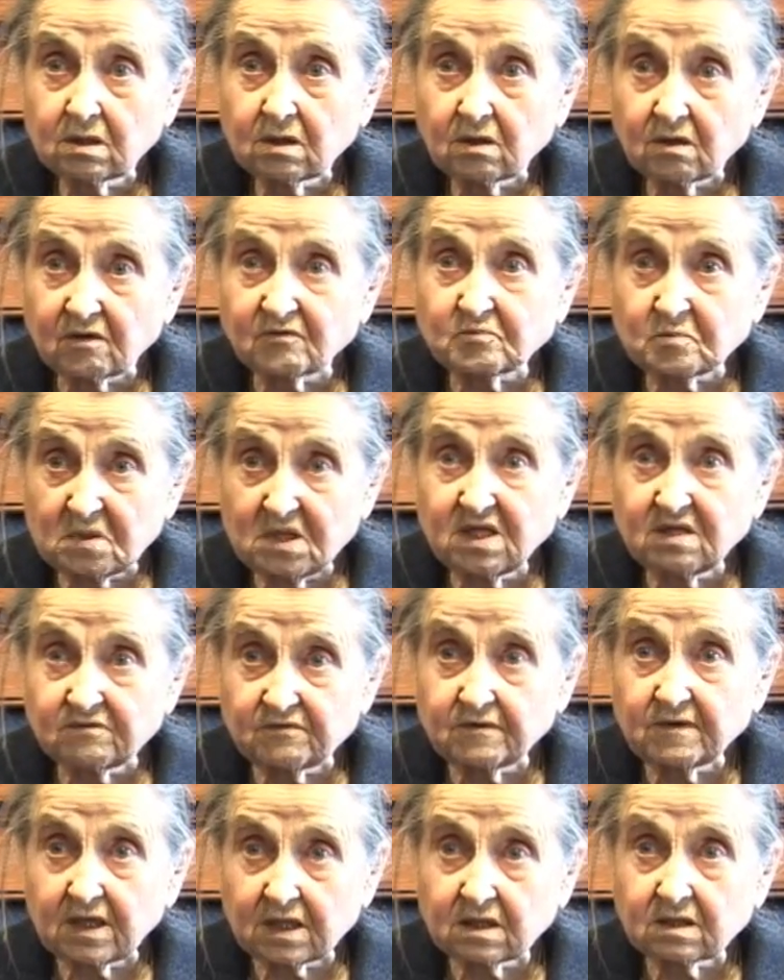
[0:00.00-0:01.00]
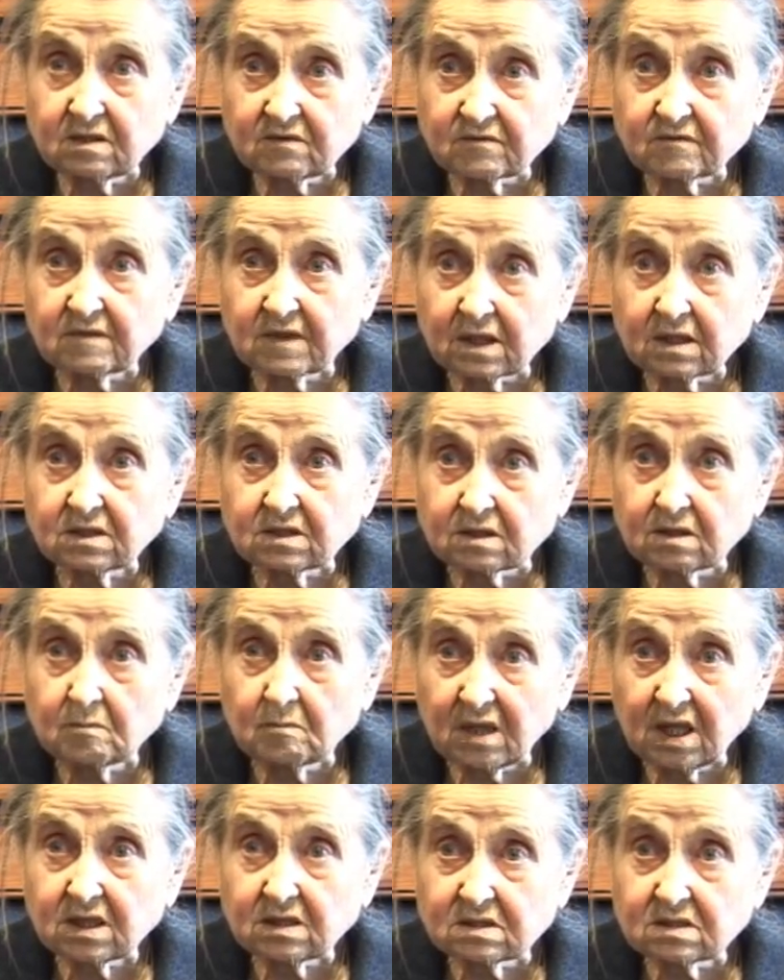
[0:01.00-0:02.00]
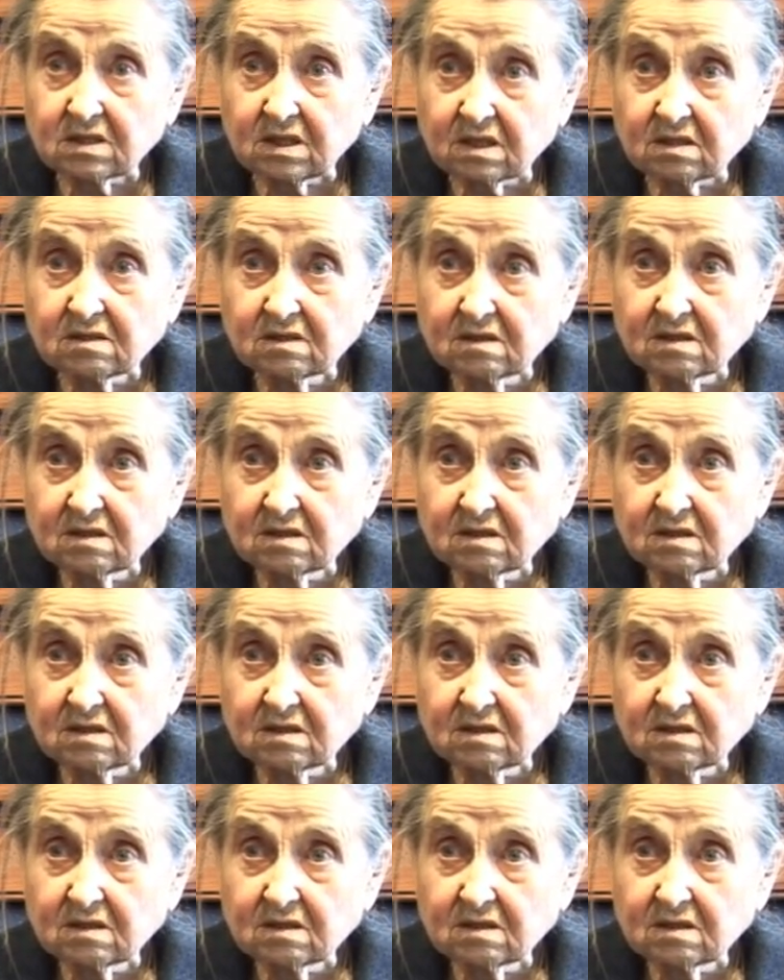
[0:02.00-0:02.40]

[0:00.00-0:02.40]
of being very, very demanding.